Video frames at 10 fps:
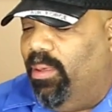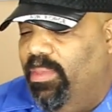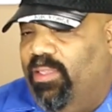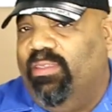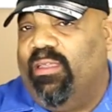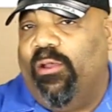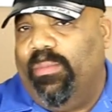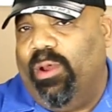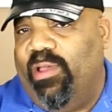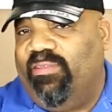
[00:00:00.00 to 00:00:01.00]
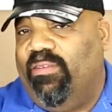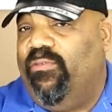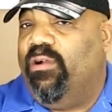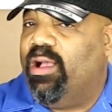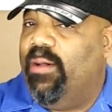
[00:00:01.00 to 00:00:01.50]
This has already been rested for
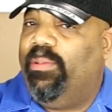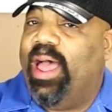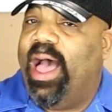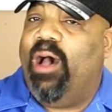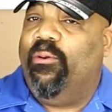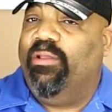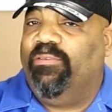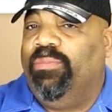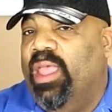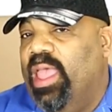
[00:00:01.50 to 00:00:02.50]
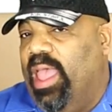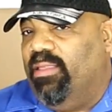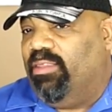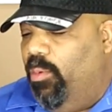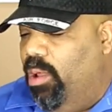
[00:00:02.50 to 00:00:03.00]
a couple of hours, and
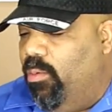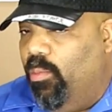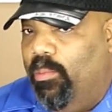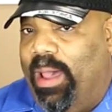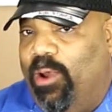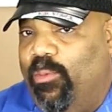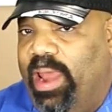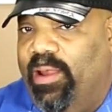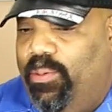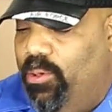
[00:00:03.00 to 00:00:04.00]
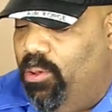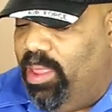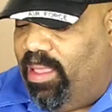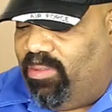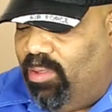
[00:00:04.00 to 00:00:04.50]
so we're about ready to pull
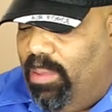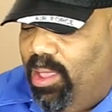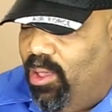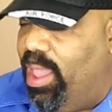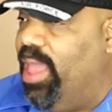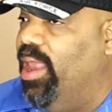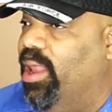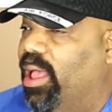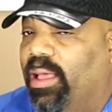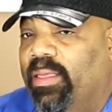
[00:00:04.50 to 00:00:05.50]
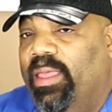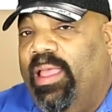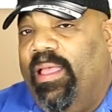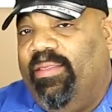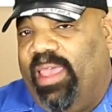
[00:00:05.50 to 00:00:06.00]
this. So let me go ahead and
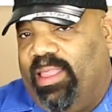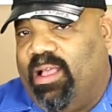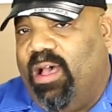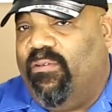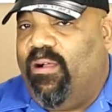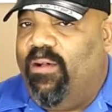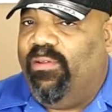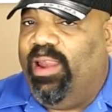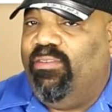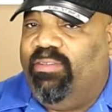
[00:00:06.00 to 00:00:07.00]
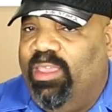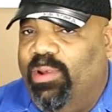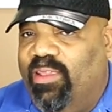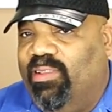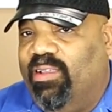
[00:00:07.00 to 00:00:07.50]
take the cover off and let you see what
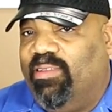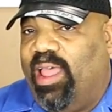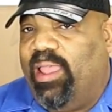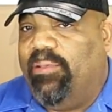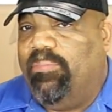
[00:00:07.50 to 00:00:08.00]
this looks like.